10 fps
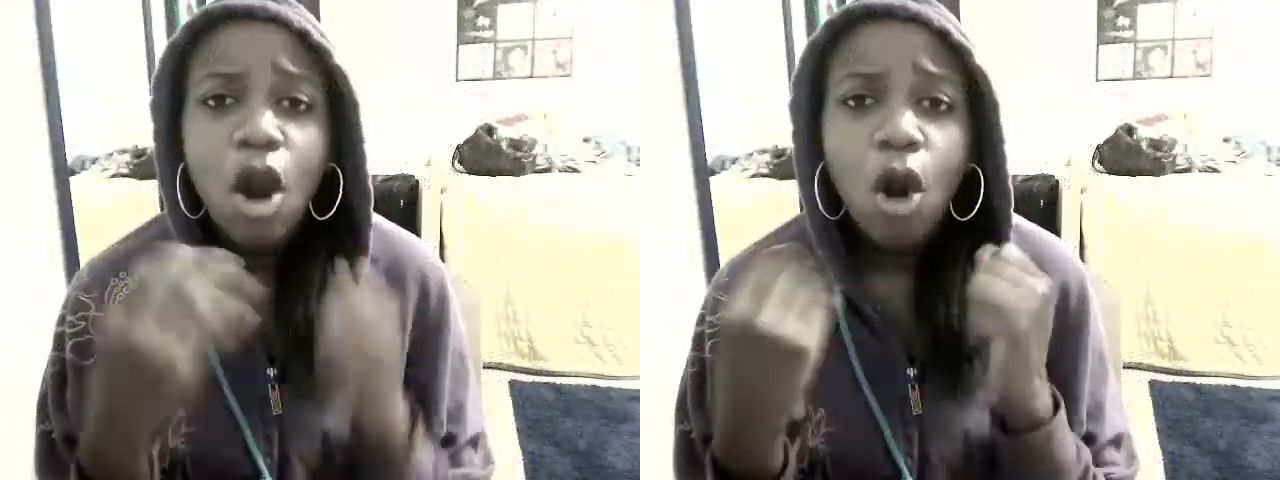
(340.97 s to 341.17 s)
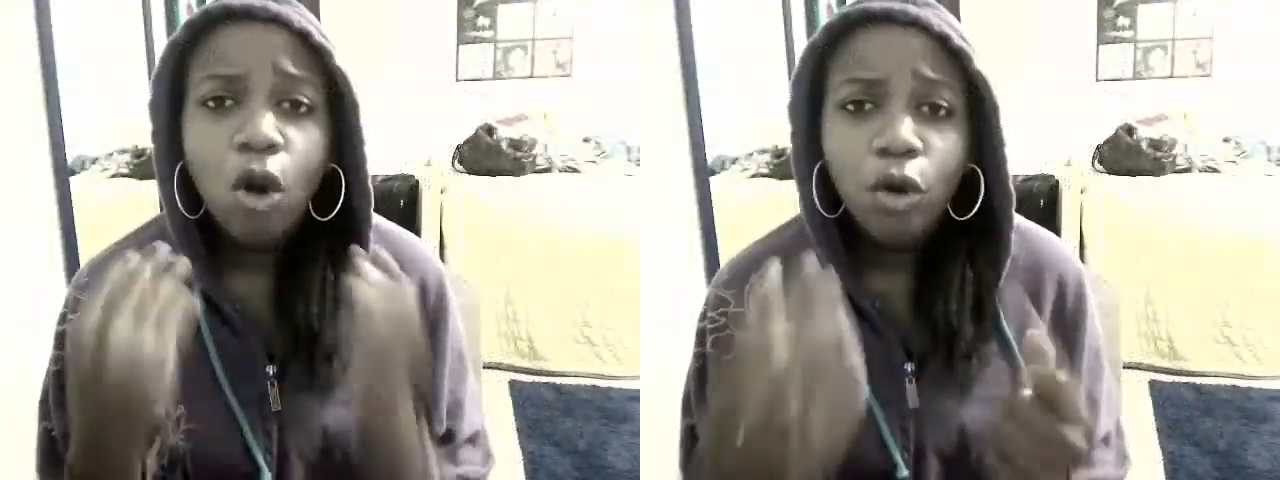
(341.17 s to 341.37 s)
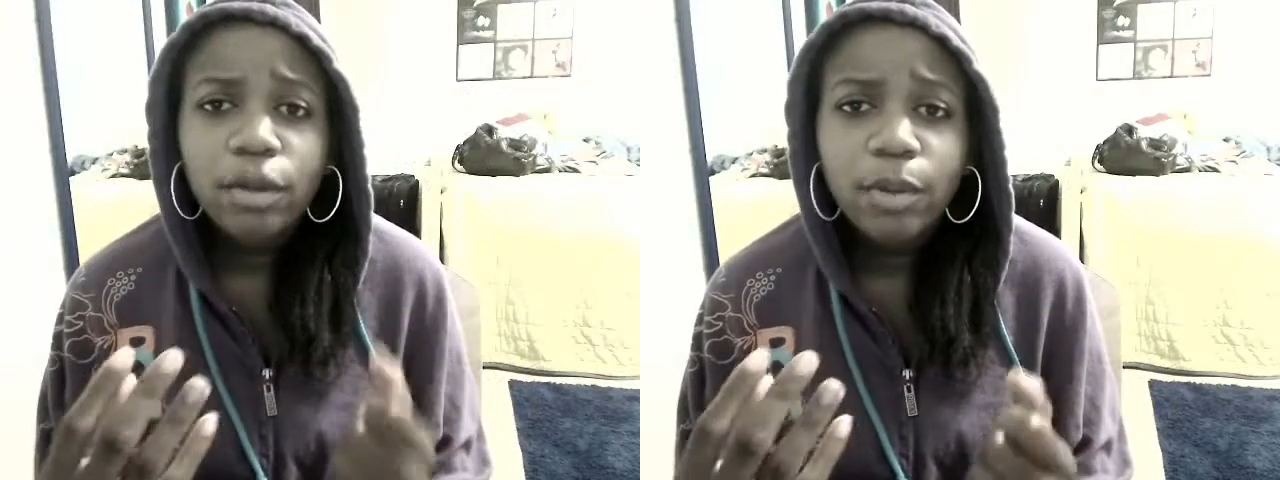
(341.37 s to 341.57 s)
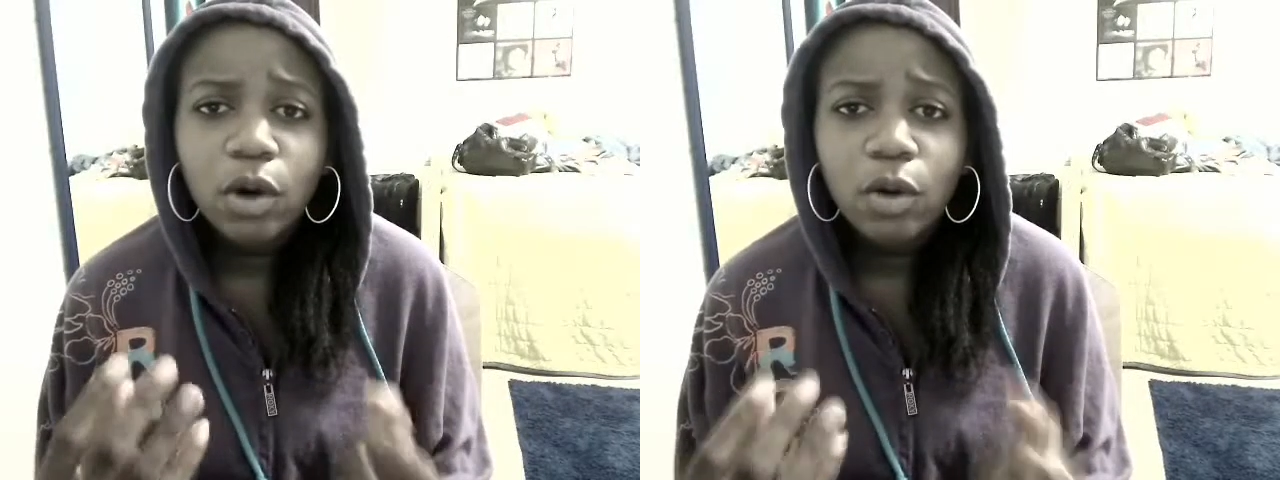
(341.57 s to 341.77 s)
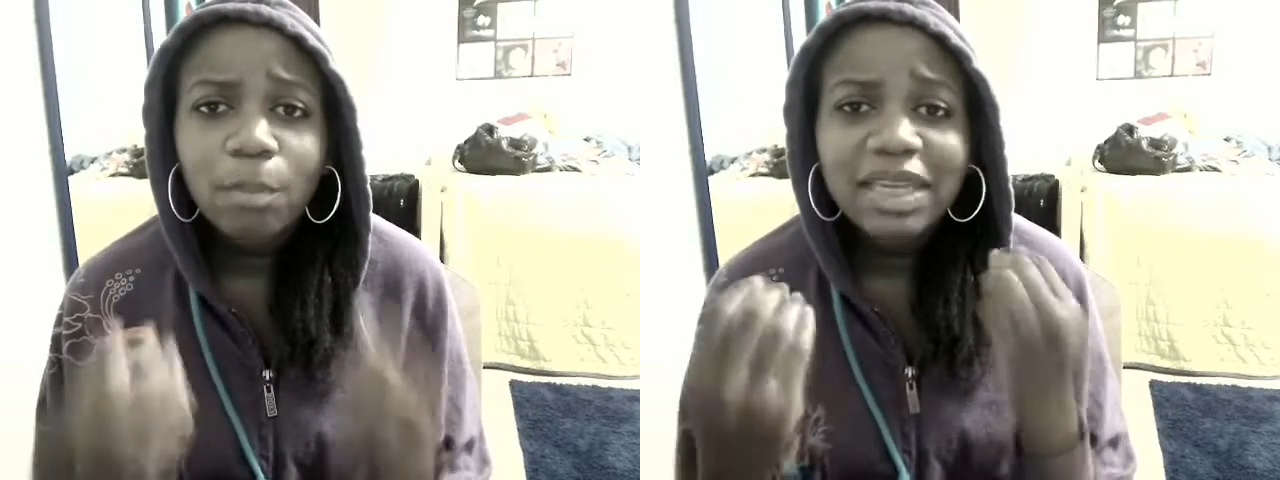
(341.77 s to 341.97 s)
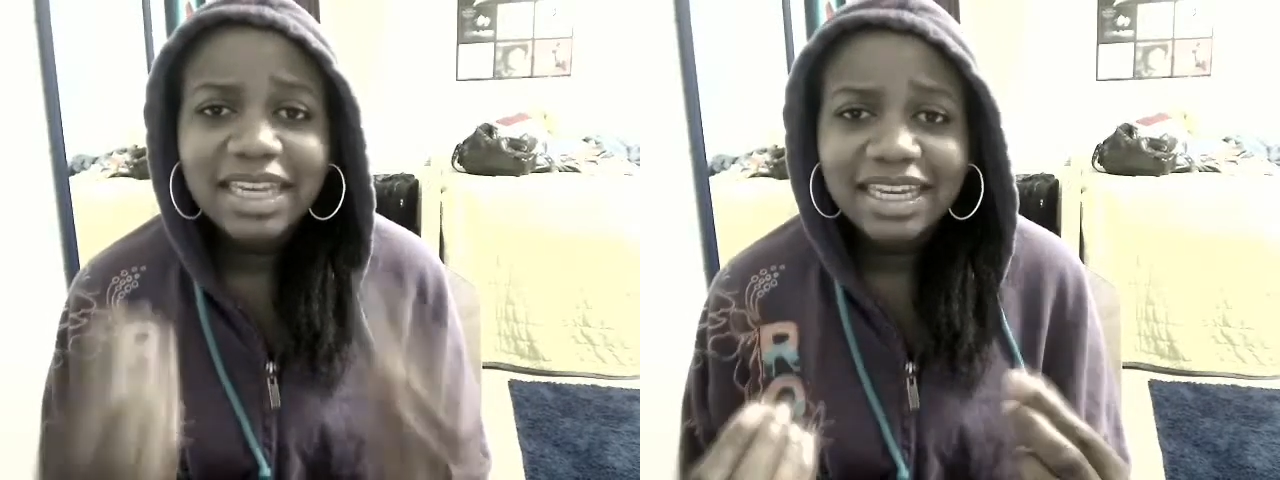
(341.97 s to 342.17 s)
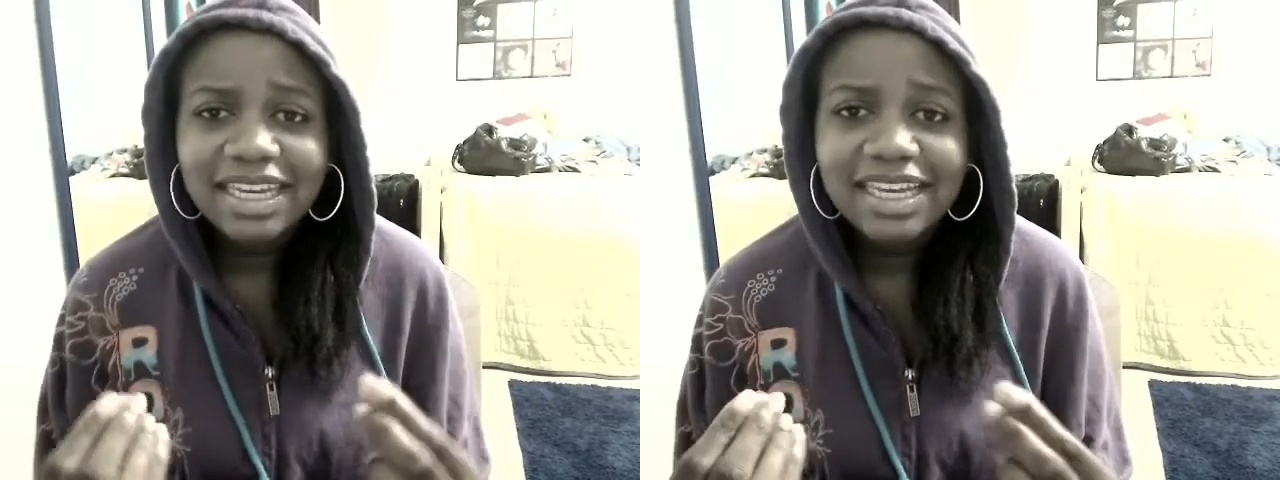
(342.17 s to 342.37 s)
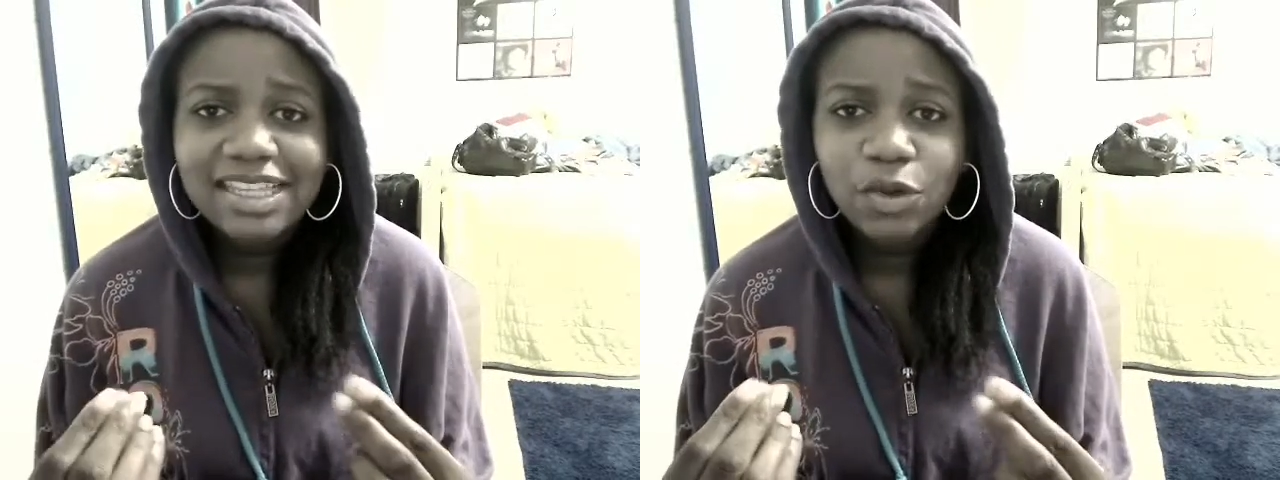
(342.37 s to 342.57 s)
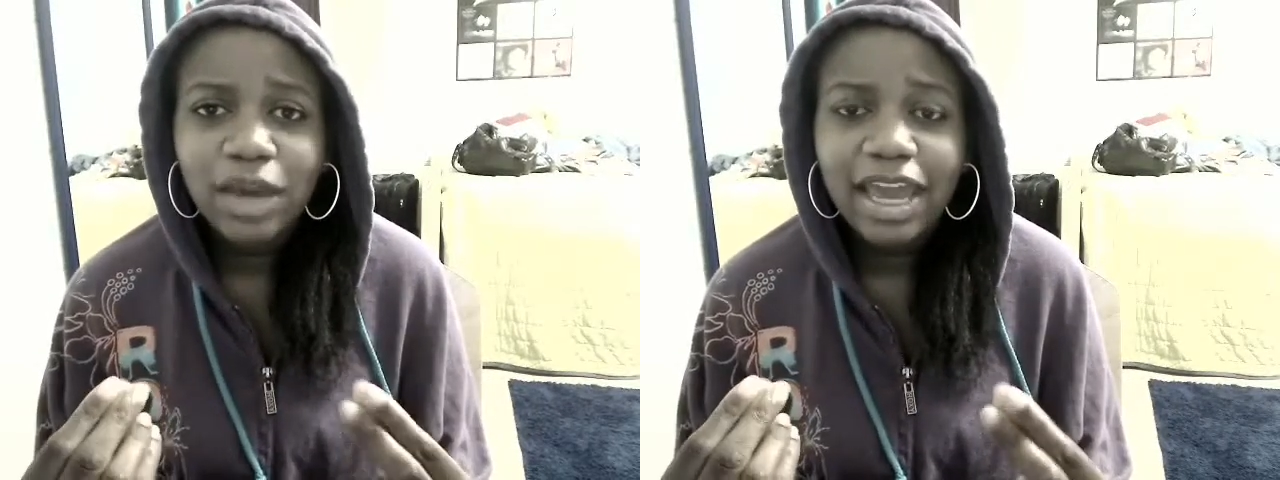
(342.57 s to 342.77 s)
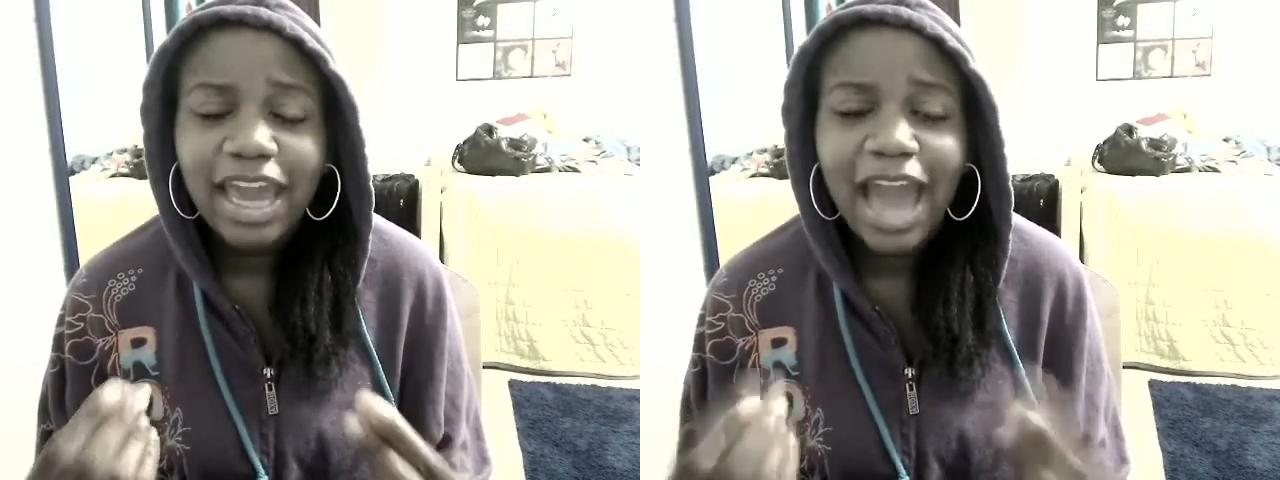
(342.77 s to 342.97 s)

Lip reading: Horrible beginnings, okay?